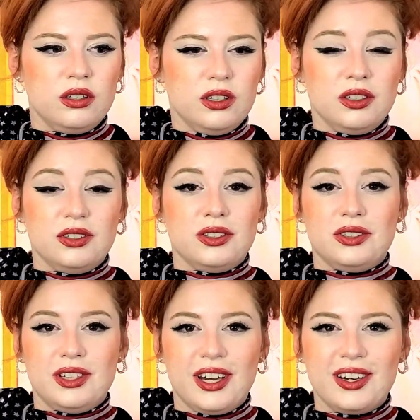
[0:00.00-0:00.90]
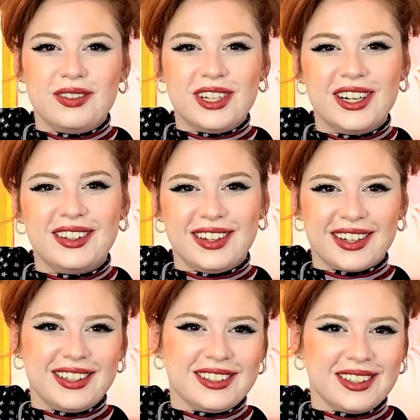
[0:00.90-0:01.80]
is saved, like
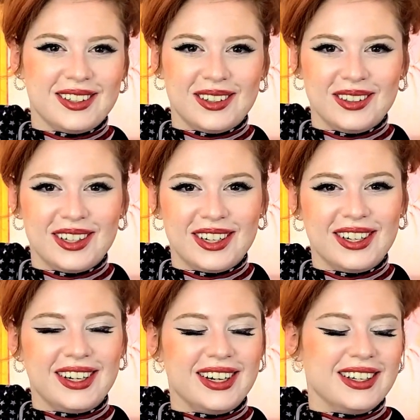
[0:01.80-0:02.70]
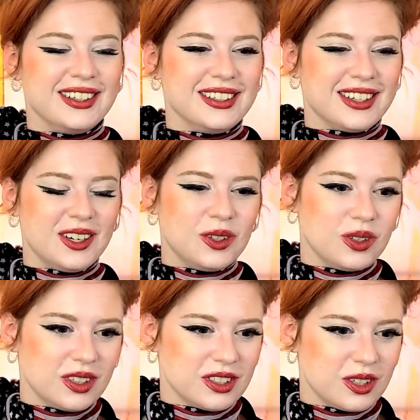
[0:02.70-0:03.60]
I said earlier, and I know
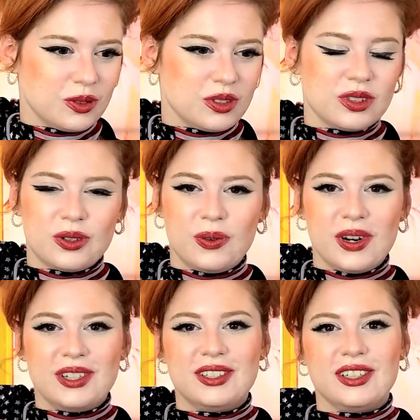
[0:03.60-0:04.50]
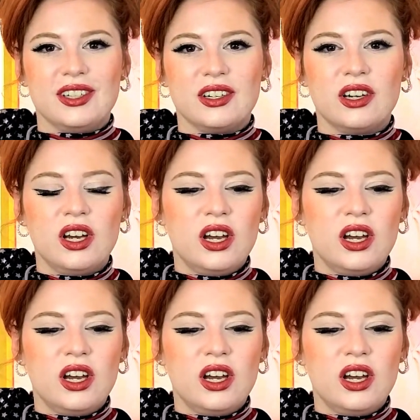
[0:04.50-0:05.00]
that sounds crazy.